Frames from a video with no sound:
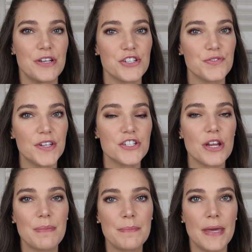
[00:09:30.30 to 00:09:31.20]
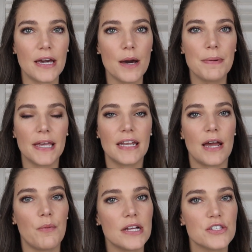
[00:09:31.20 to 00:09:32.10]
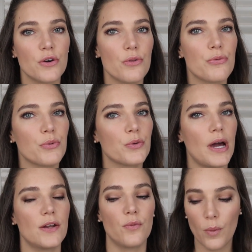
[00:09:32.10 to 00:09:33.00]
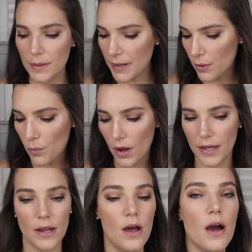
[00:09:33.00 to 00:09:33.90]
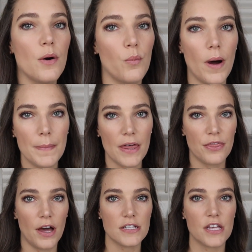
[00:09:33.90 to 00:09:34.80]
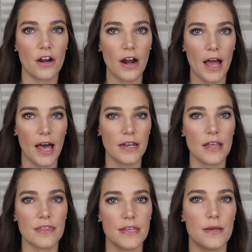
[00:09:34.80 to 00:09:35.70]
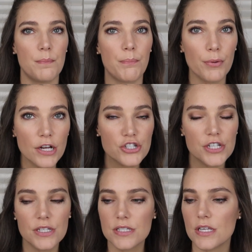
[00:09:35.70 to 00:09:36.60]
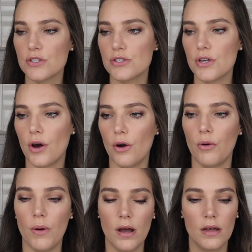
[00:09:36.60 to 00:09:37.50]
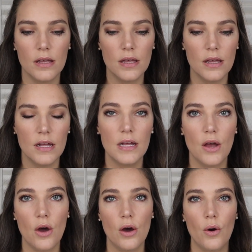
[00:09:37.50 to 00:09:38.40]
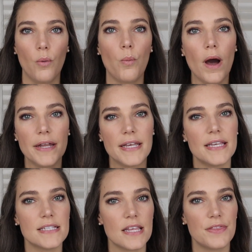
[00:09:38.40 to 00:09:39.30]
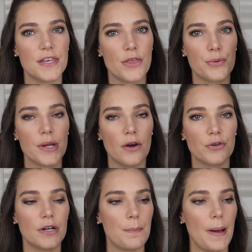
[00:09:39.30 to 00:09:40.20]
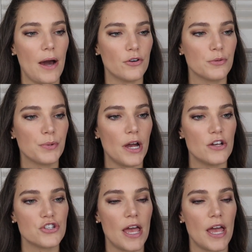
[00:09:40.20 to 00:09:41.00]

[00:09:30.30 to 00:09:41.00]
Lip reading: so I just finished up my makeup, and I want to go through kind of one by one what my thoughts are on the brushes. So one is the 300 powder brush,